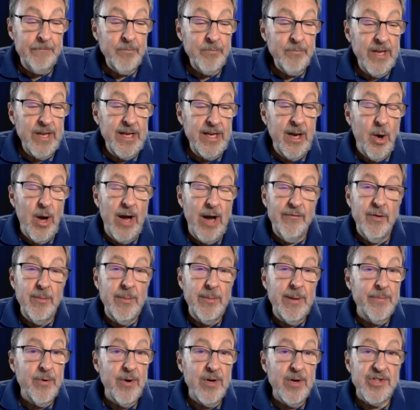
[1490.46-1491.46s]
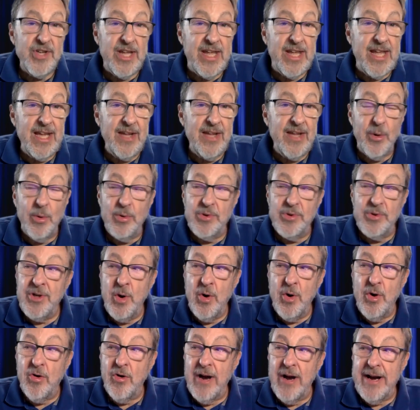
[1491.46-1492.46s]
you know, I remember as a kid, there was no
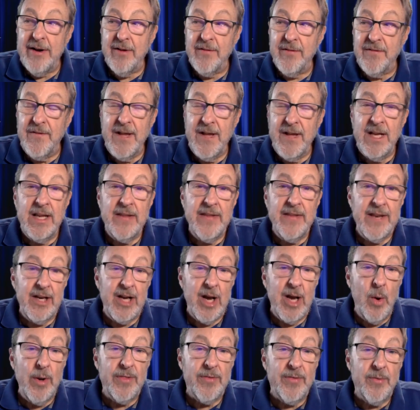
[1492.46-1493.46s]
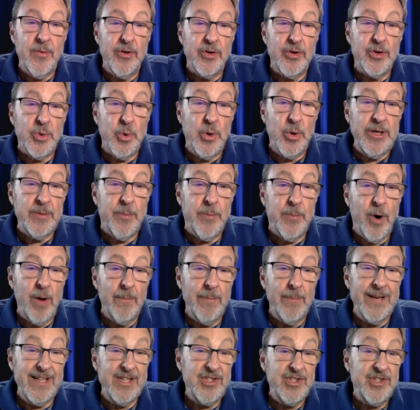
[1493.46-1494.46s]
greater feeling than going through the toy
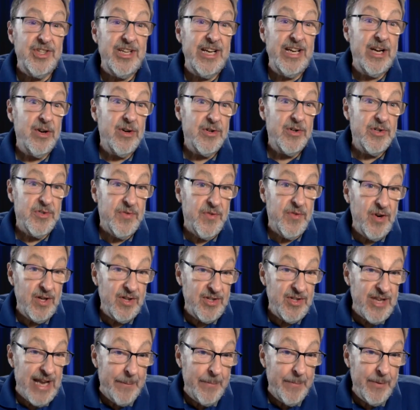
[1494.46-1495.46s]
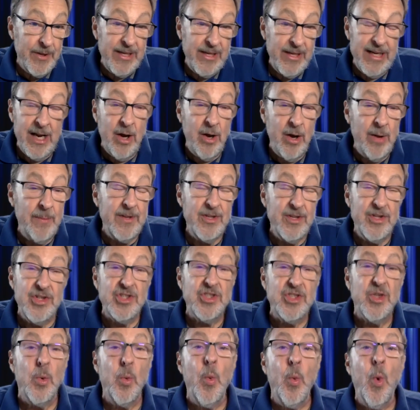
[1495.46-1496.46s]
department at Sears, for example. You know, I mean, just
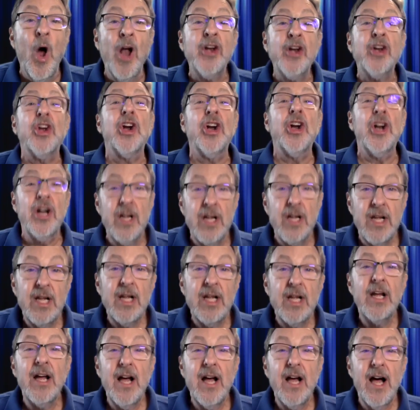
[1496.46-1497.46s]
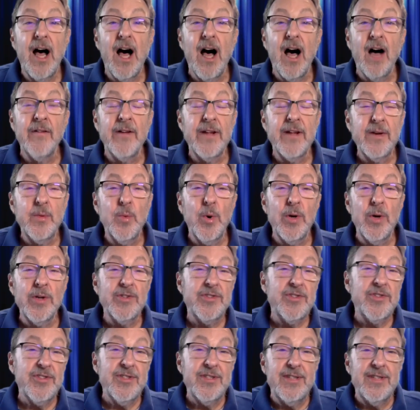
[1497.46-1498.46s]
the wonder of it
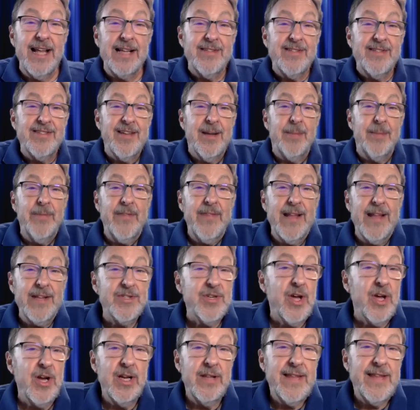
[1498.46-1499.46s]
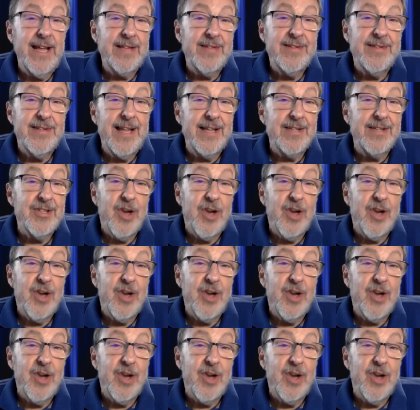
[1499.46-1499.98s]
was that's something that's going to that's that's